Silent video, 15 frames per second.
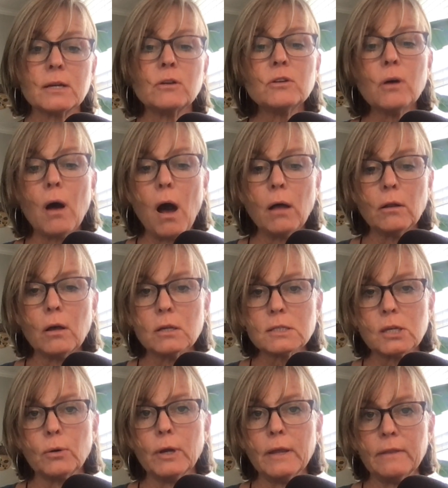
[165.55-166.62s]
And I'll
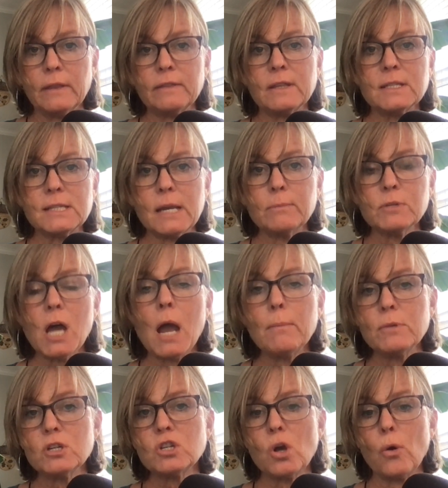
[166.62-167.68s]
also at the same time
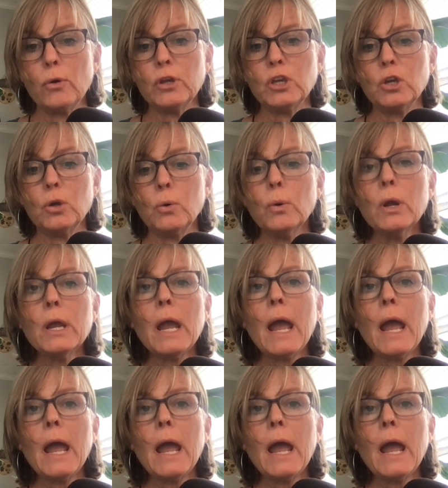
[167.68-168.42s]
be showing you